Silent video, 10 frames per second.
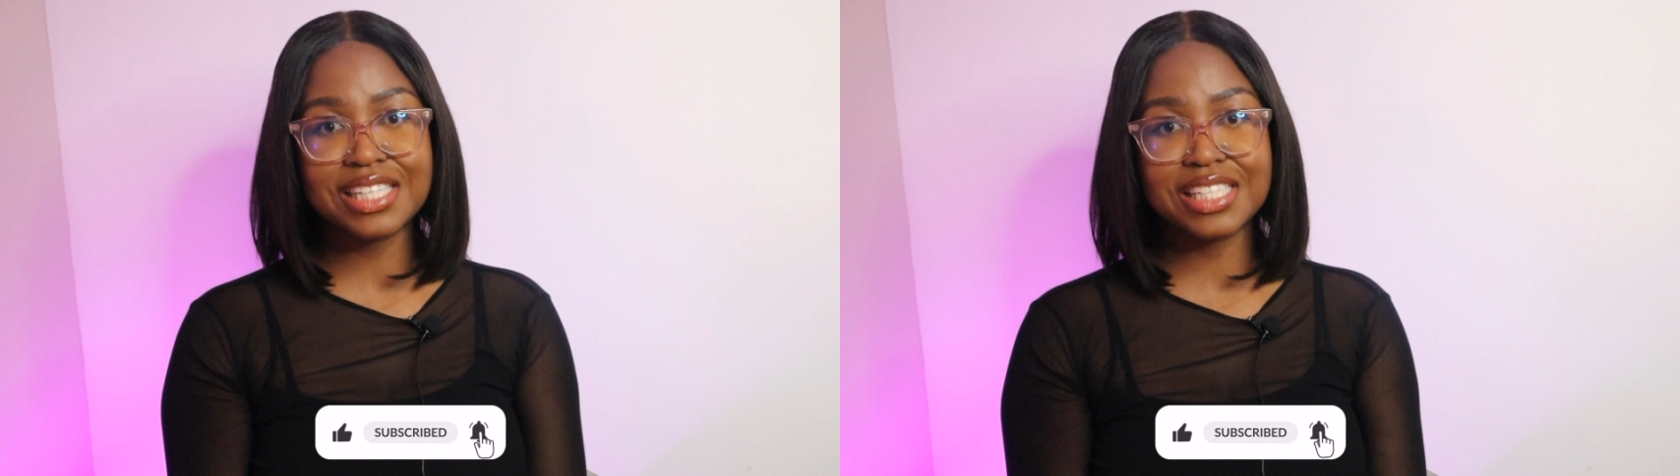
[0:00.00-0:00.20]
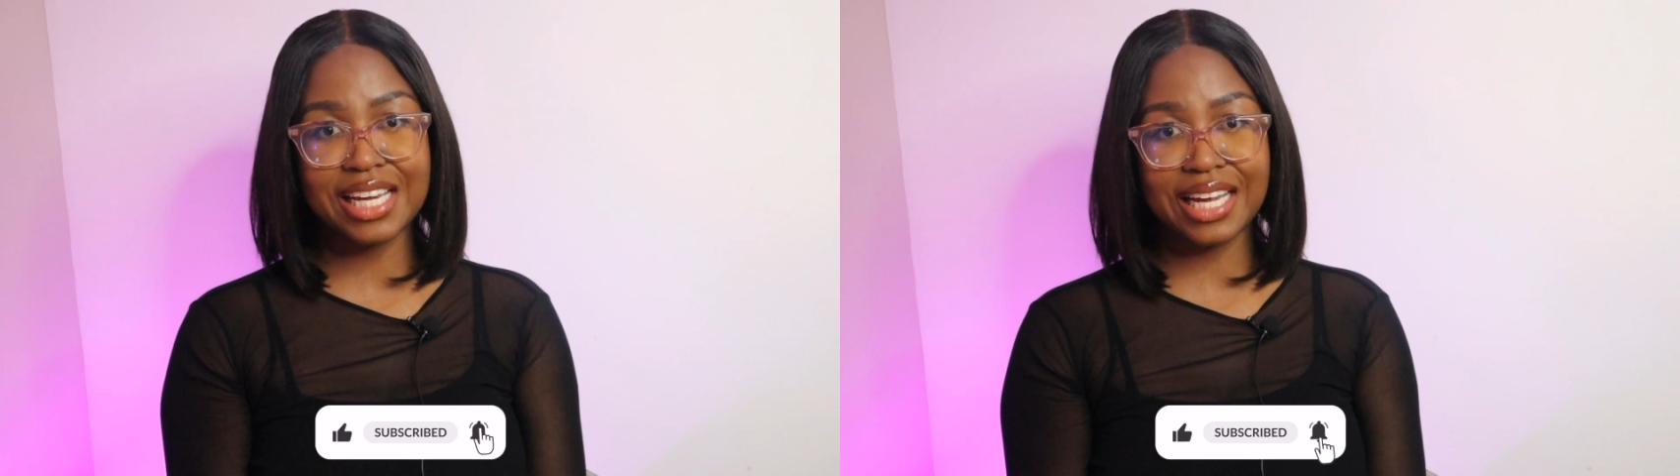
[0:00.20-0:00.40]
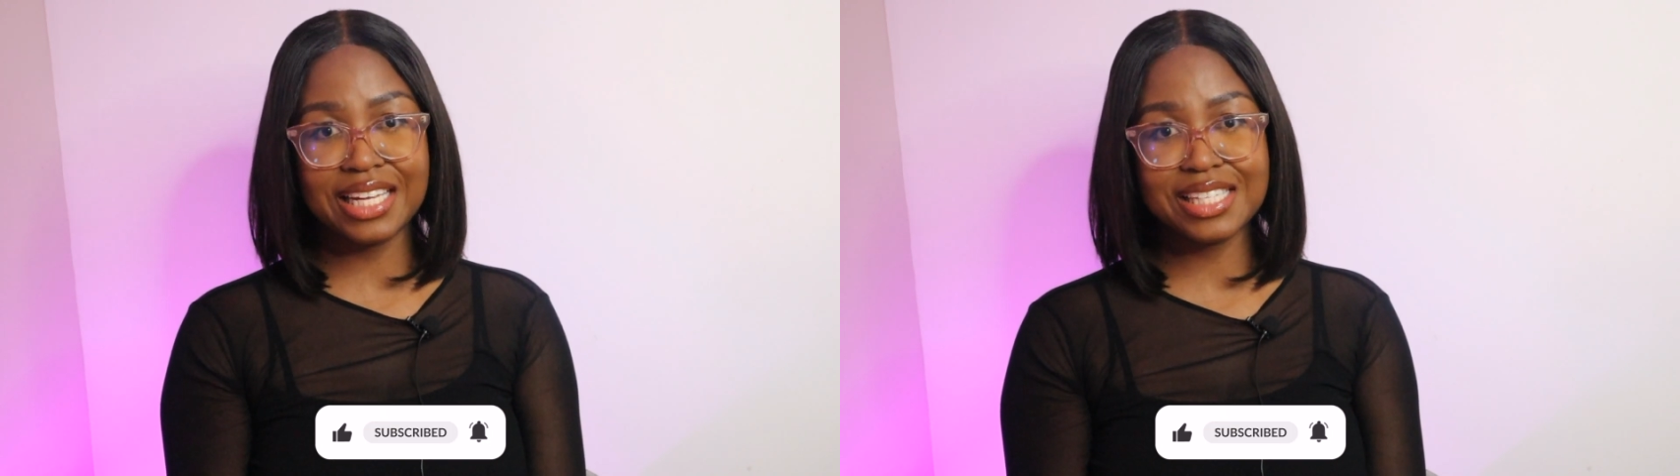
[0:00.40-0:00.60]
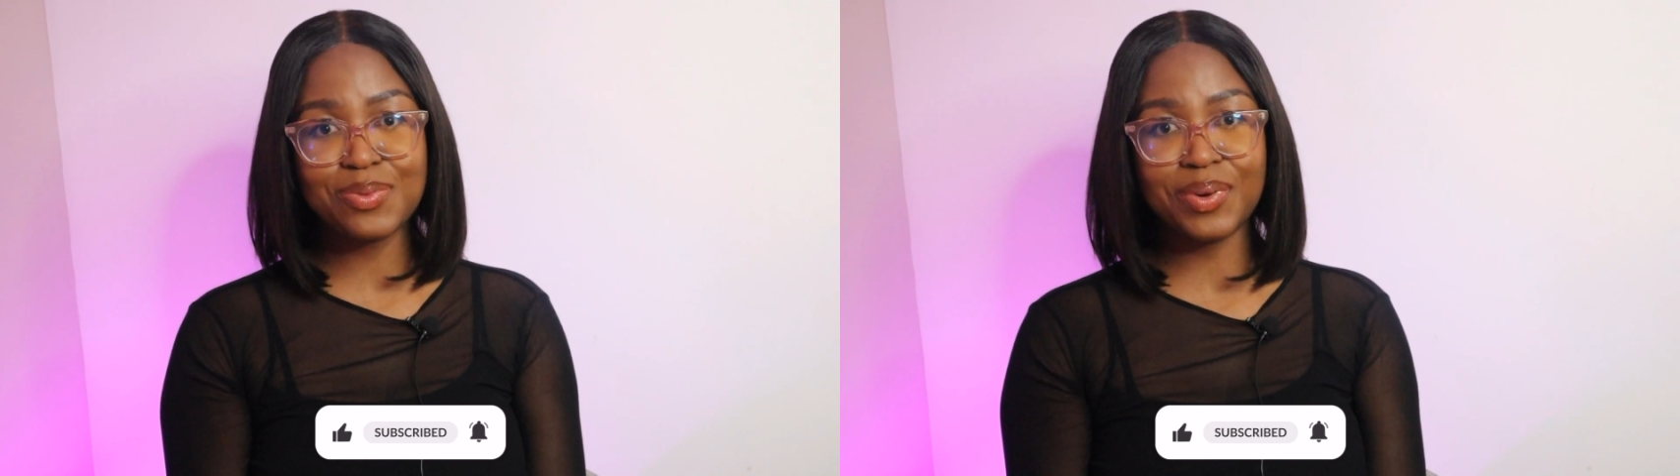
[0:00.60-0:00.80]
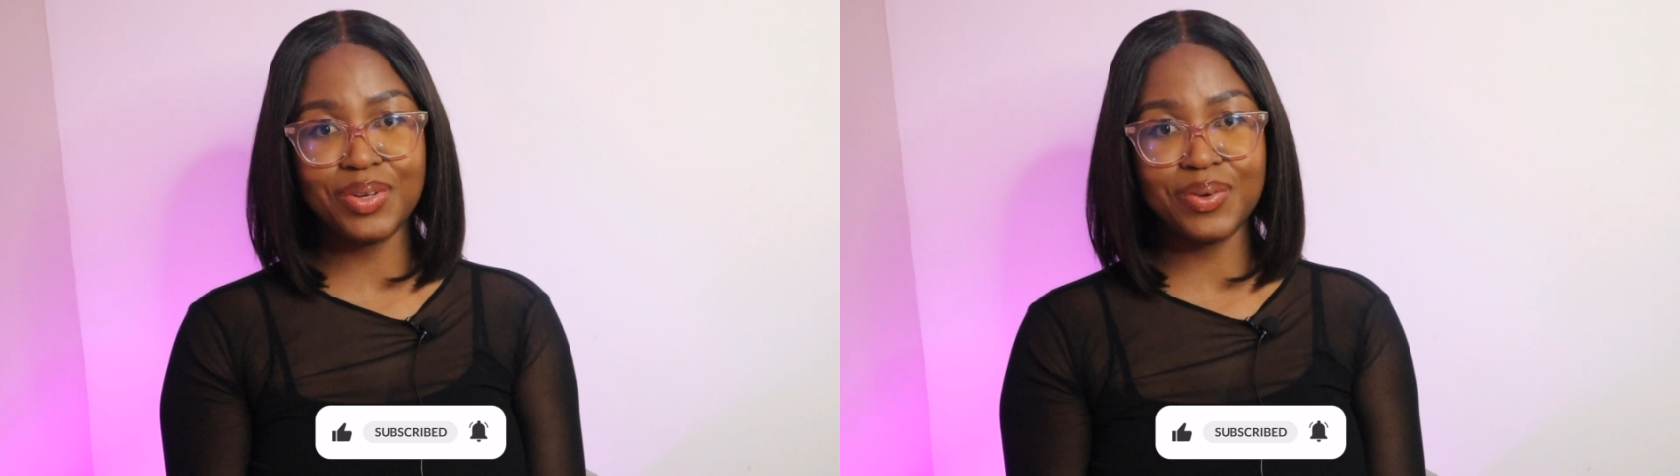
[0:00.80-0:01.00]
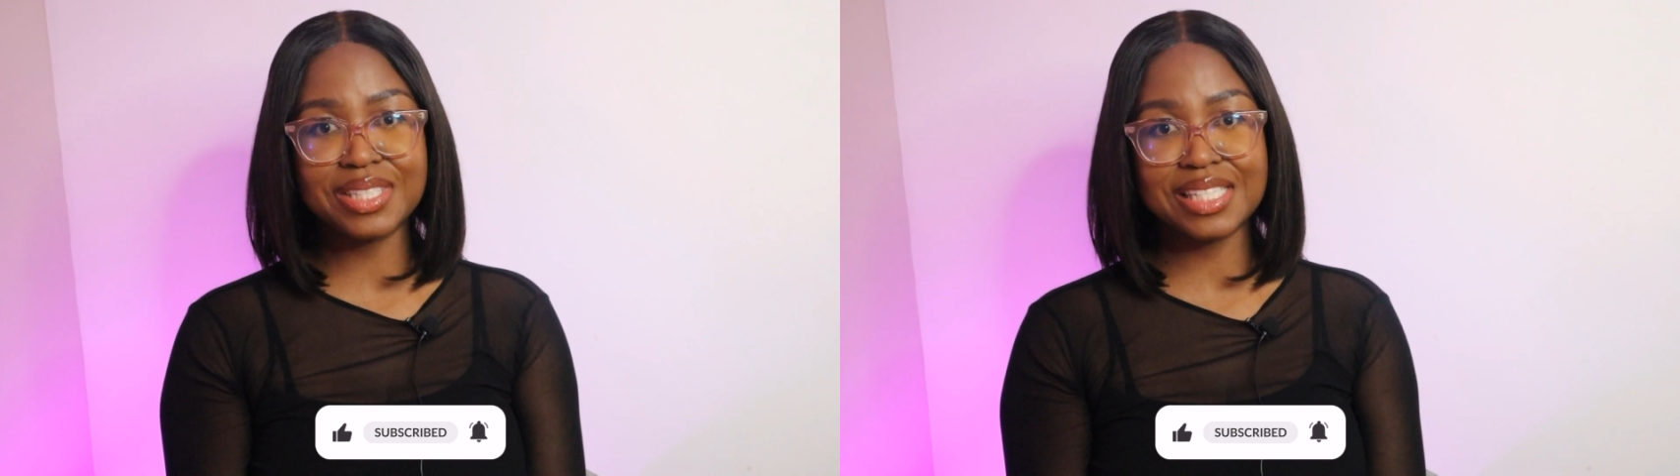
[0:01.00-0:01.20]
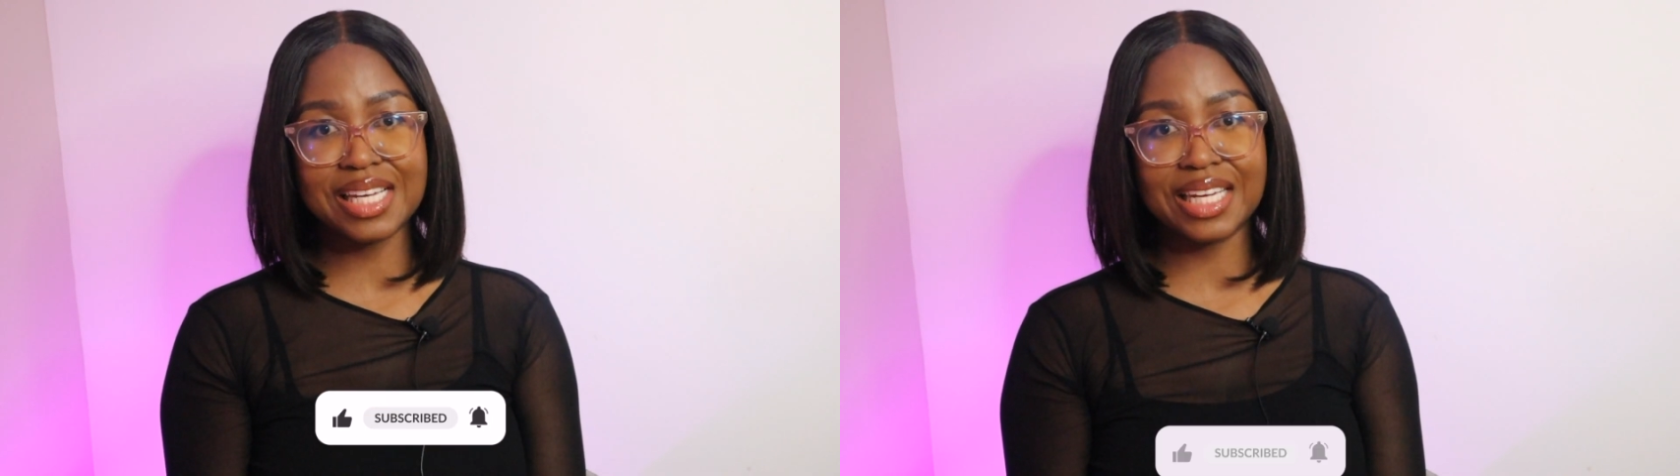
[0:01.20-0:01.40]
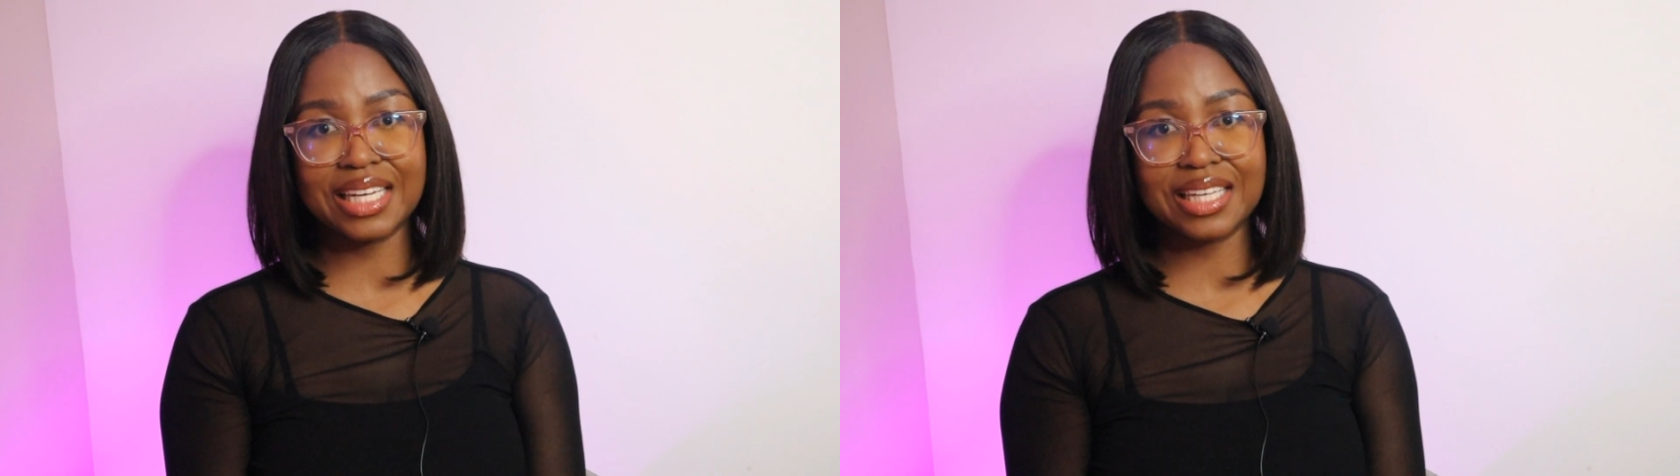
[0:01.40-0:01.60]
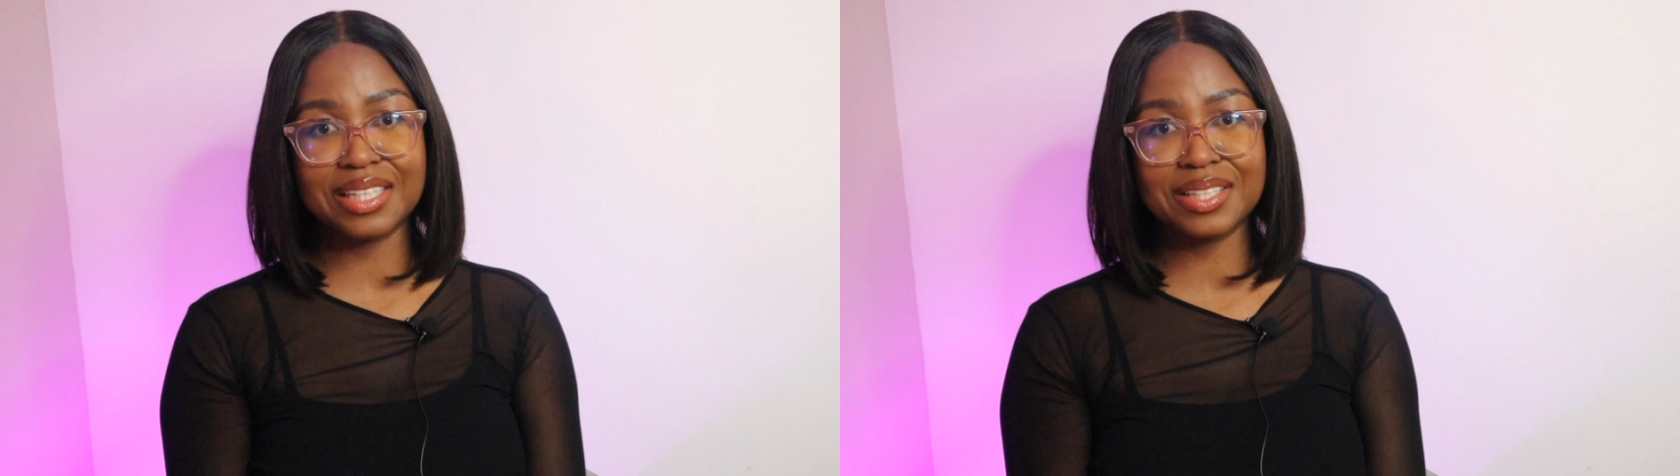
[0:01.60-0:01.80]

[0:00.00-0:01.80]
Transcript: a checklist when you're designing.